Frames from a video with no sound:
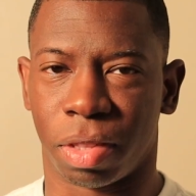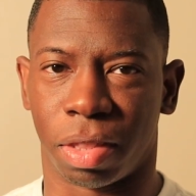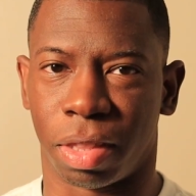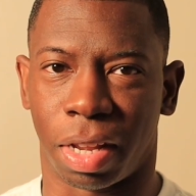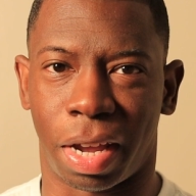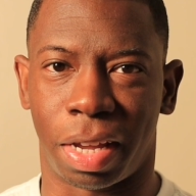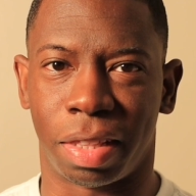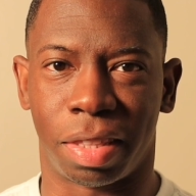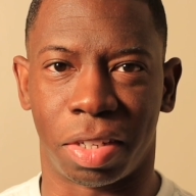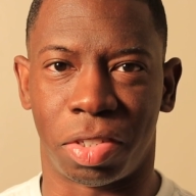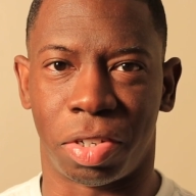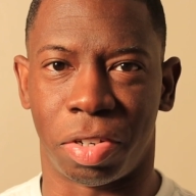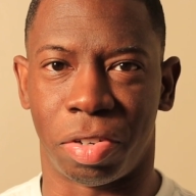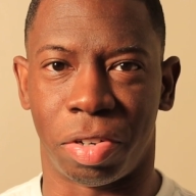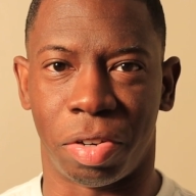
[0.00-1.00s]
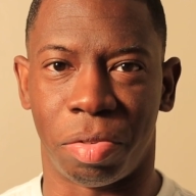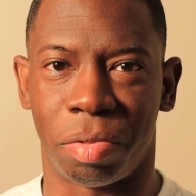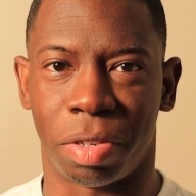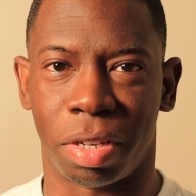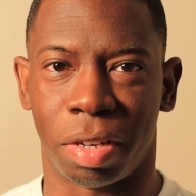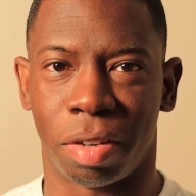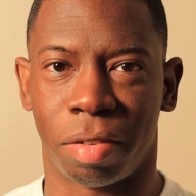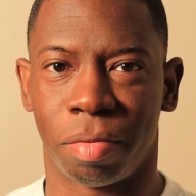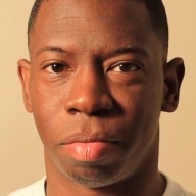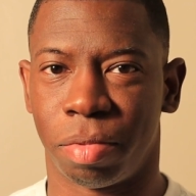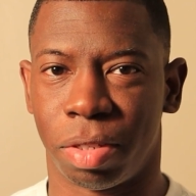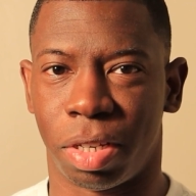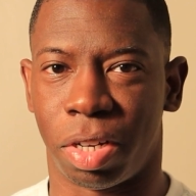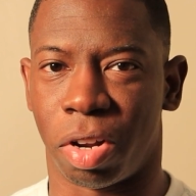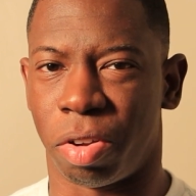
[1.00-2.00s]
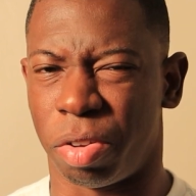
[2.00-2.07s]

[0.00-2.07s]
light that you're using, you know,